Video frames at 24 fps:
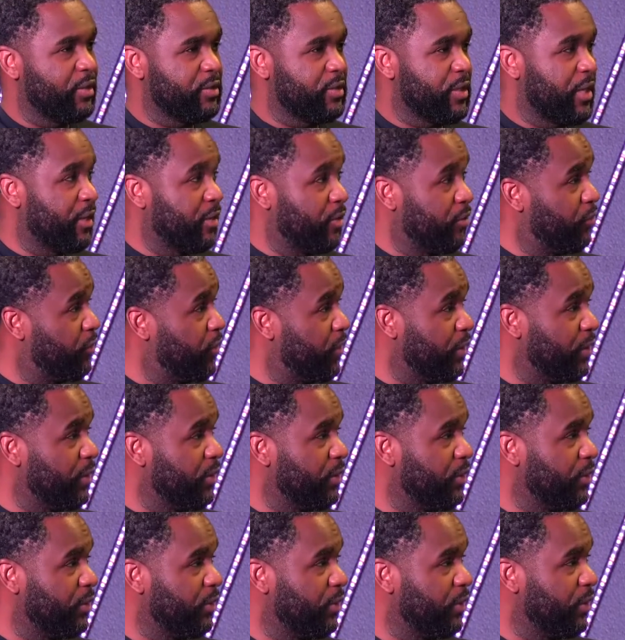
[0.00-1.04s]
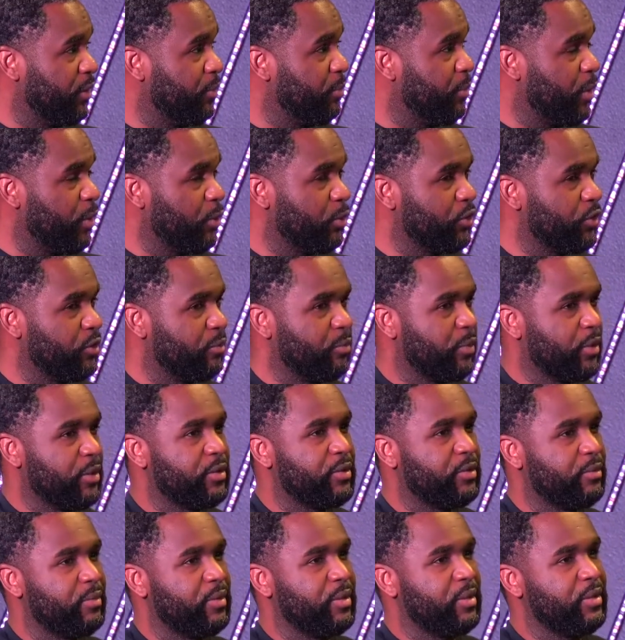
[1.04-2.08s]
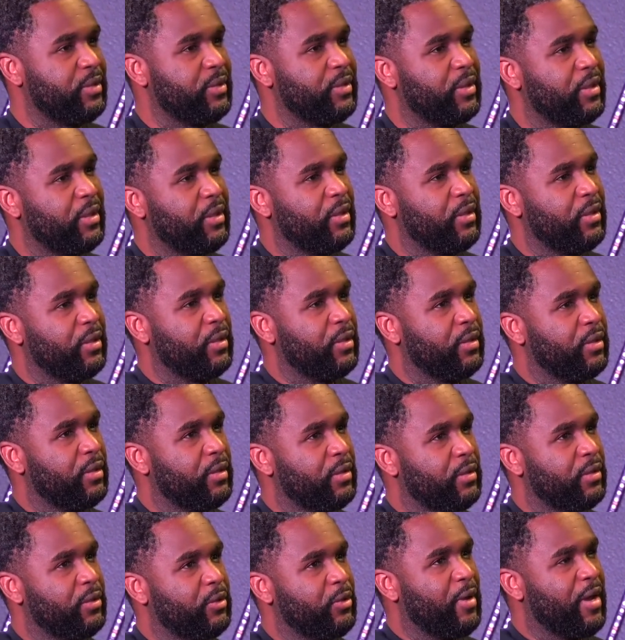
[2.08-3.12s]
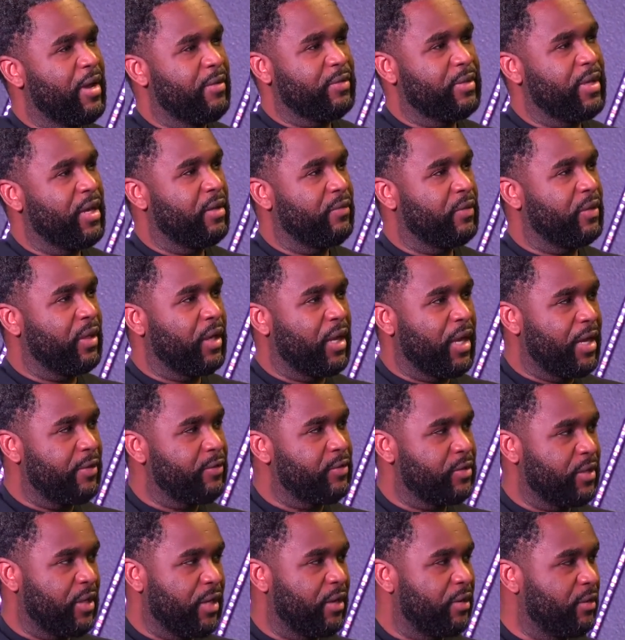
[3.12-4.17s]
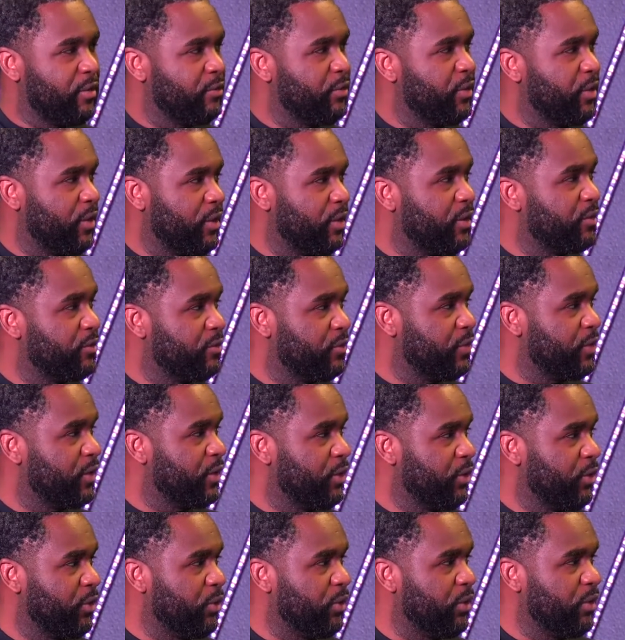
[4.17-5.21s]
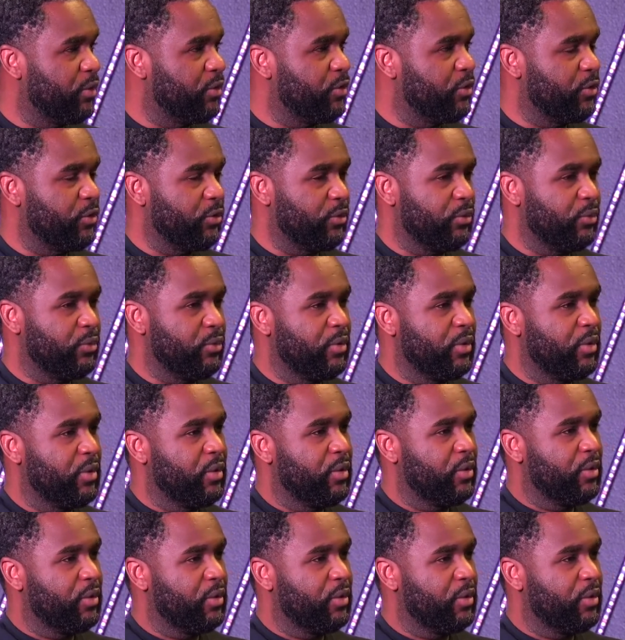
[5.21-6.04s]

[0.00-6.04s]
it as like a feeling or an emotion, but to me, you have to have a lifestyle of love in order to